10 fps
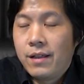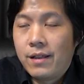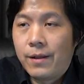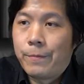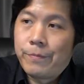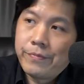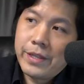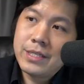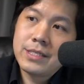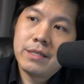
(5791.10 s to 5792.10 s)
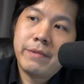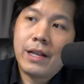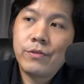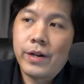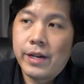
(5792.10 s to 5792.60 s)
This is similar
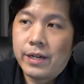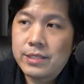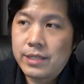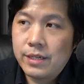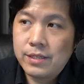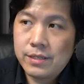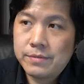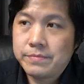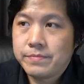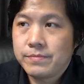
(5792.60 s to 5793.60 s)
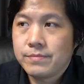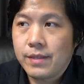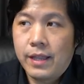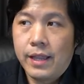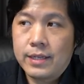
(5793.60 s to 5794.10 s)
to gradient descent,
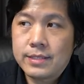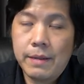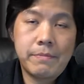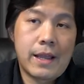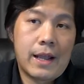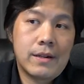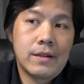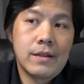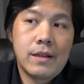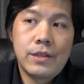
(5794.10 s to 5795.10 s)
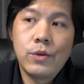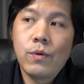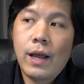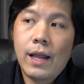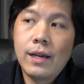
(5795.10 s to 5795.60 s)
except that you
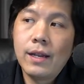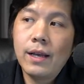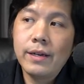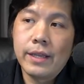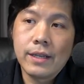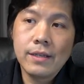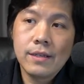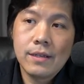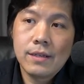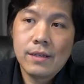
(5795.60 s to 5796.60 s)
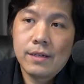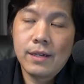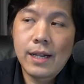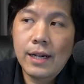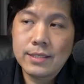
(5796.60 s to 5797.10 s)
are learning the
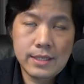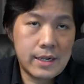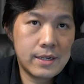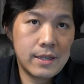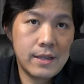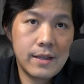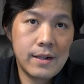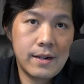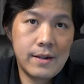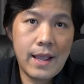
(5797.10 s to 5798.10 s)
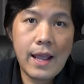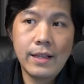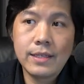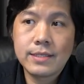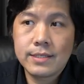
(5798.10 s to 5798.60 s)
dataset that
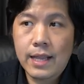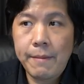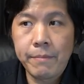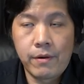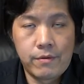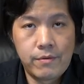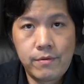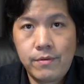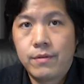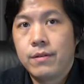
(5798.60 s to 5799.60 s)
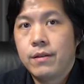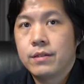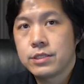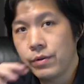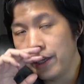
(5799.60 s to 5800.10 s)
is sample.
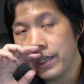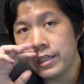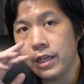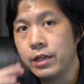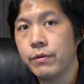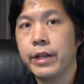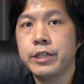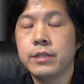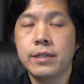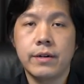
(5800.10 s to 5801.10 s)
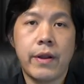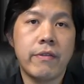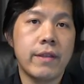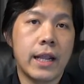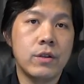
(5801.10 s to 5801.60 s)
So each iteration, rather
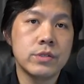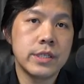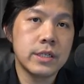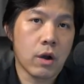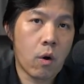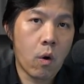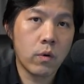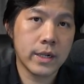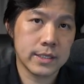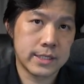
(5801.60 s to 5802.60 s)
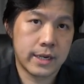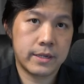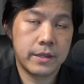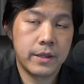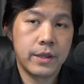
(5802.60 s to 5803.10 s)
than using the whole dataset,
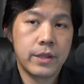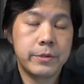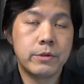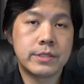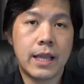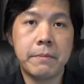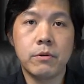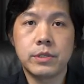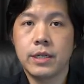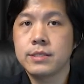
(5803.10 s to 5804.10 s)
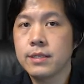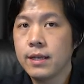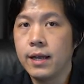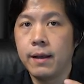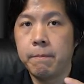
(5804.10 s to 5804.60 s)
you sample just
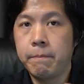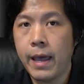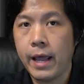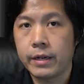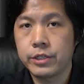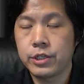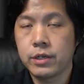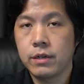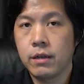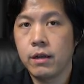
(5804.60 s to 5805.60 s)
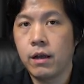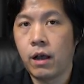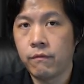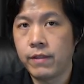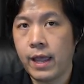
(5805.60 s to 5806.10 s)
a batch
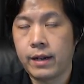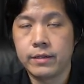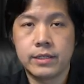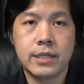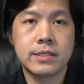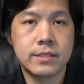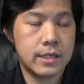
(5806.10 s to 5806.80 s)
of that, just